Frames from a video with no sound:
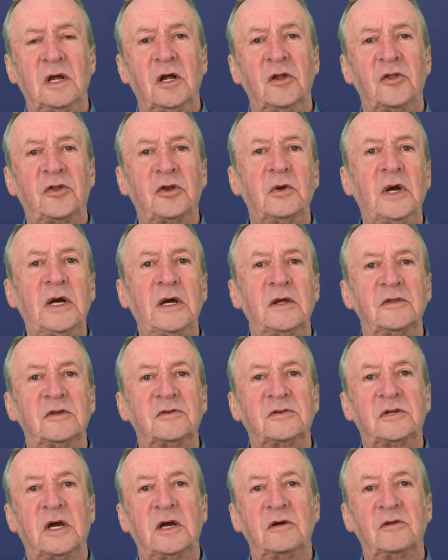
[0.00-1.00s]
throughout the
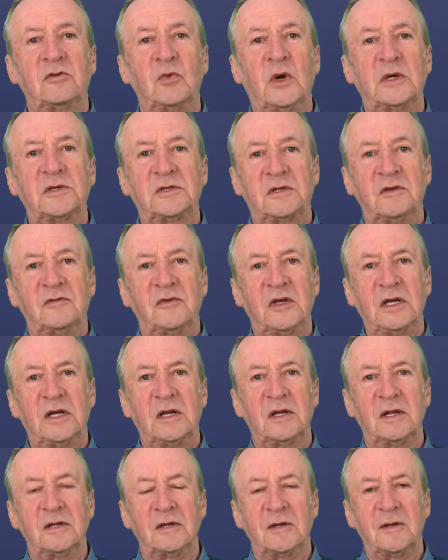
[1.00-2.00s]
southwest of
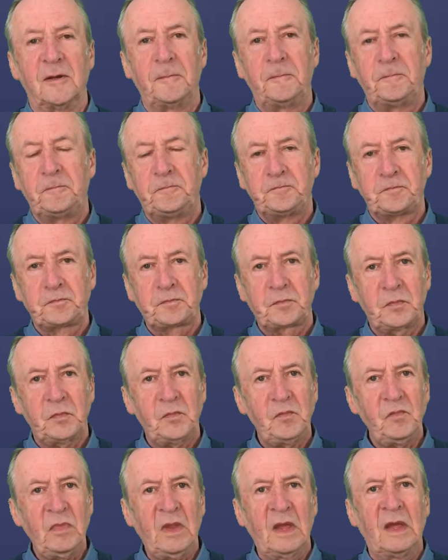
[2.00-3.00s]
England,
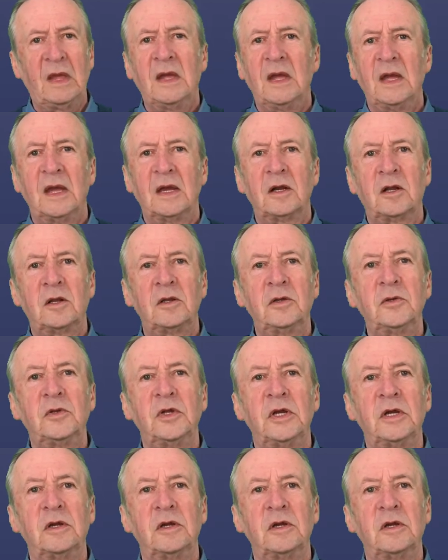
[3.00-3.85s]
including